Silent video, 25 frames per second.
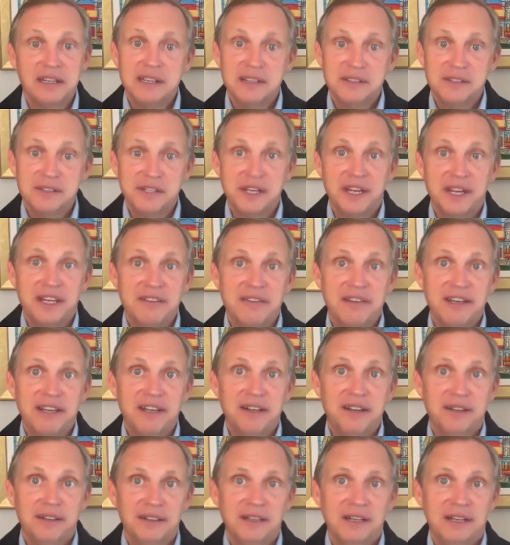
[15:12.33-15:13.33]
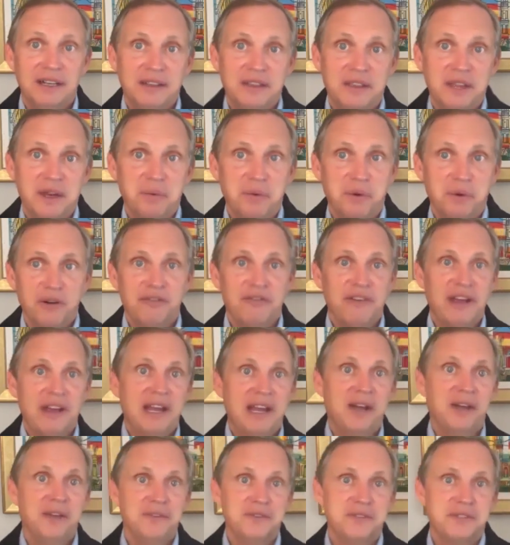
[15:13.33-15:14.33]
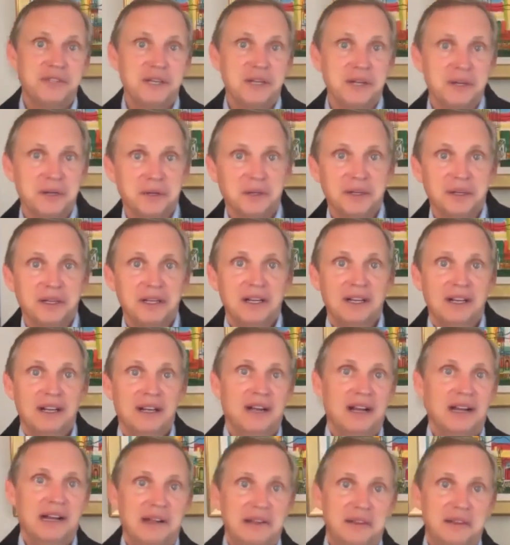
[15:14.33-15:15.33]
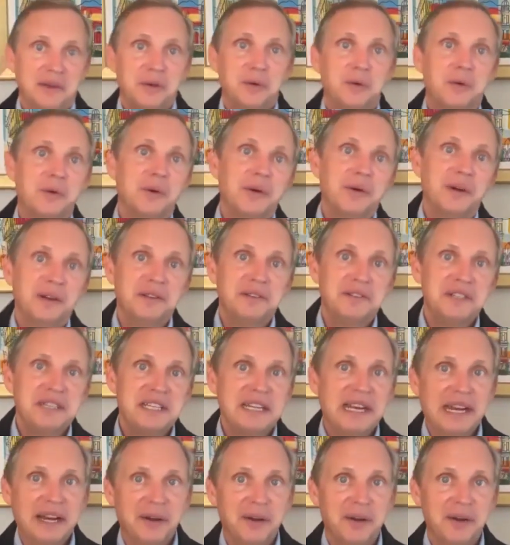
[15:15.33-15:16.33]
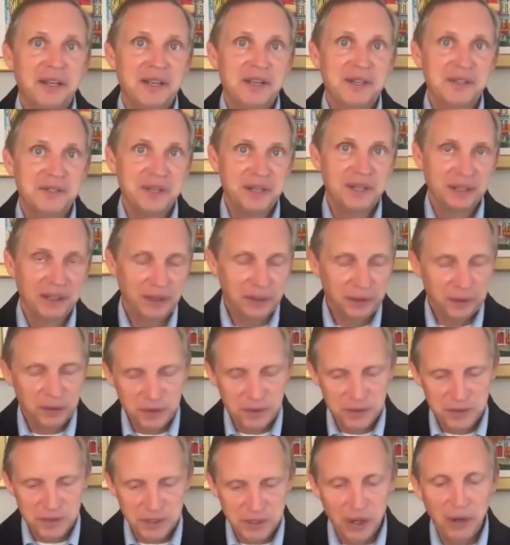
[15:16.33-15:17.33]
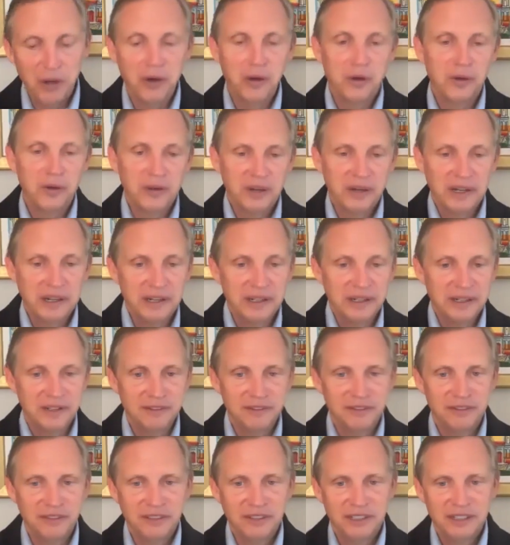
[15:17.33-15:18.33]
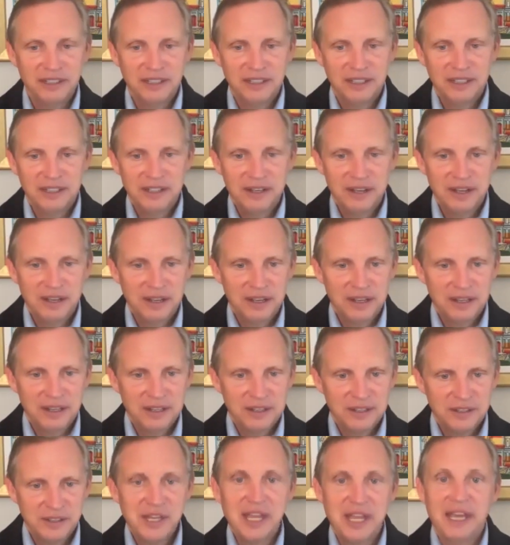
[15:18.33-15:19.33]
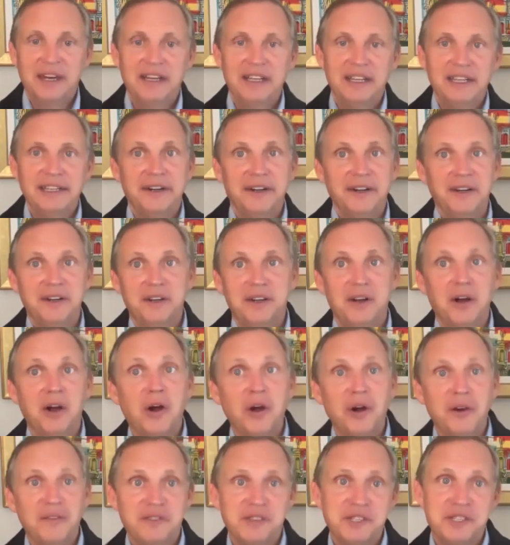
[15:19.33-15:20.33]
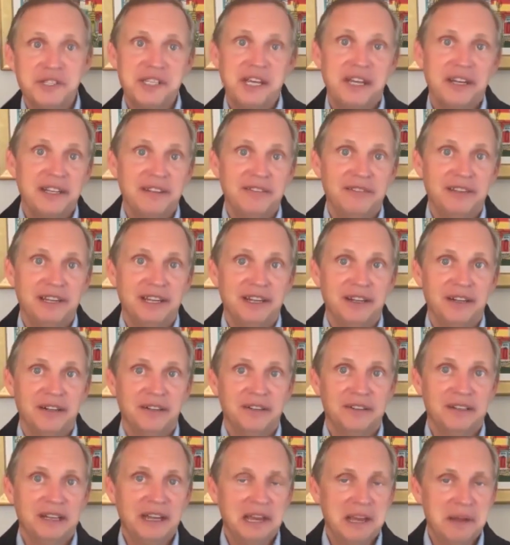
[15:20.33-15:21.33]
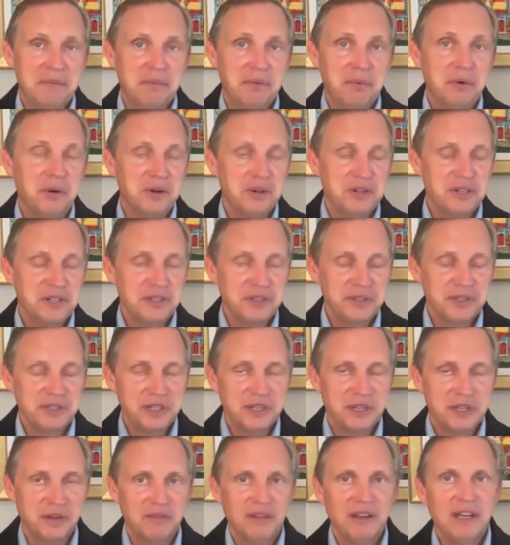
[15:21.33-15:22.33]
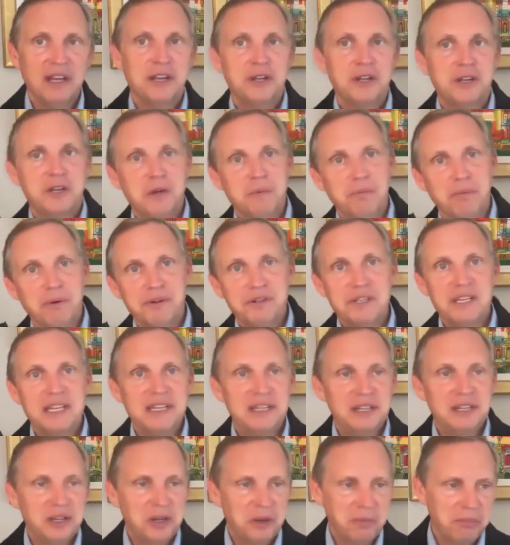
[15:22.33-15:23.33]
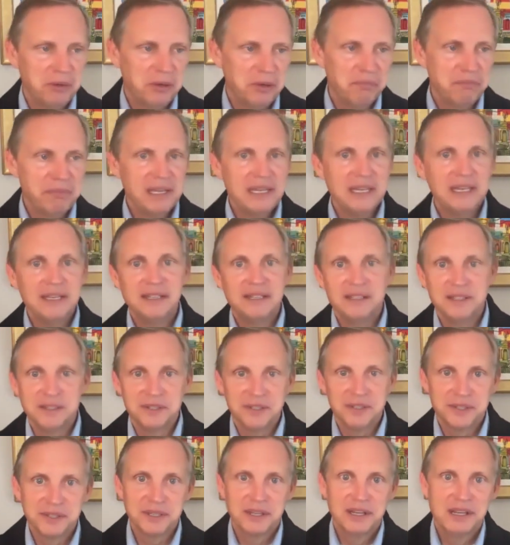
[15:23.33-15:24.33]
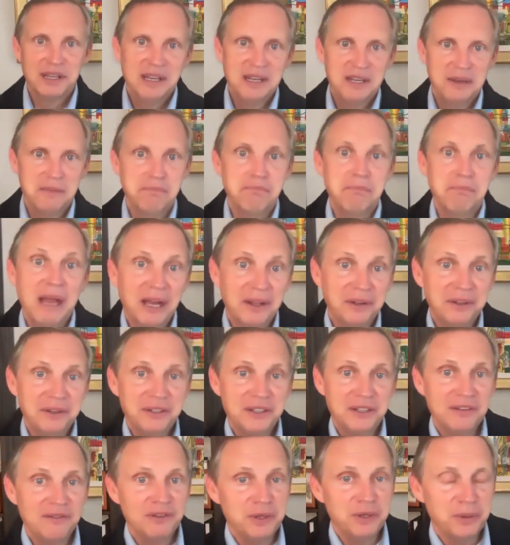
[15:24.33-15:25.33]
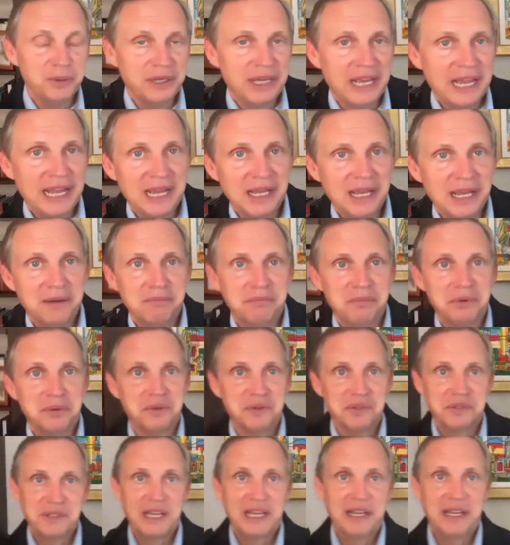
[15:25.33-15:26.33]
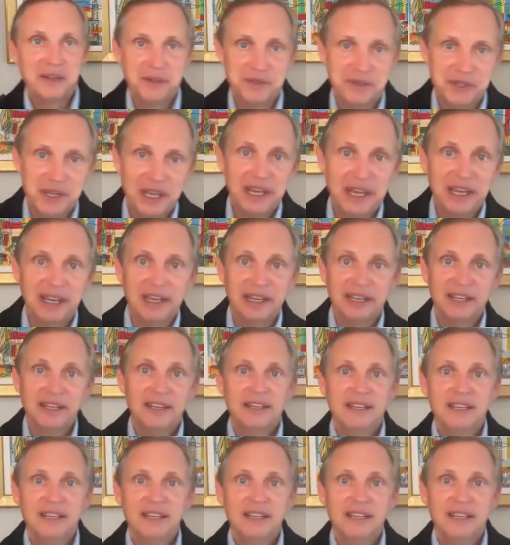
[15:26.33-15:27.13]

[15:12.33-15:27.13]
Sunnyvale. that were found. So the quarantine areas includes all of Santa Clara, all of Sunnyvale, and portions of Cupertino, Milpitas, Mountain View, Campbell, San Jose.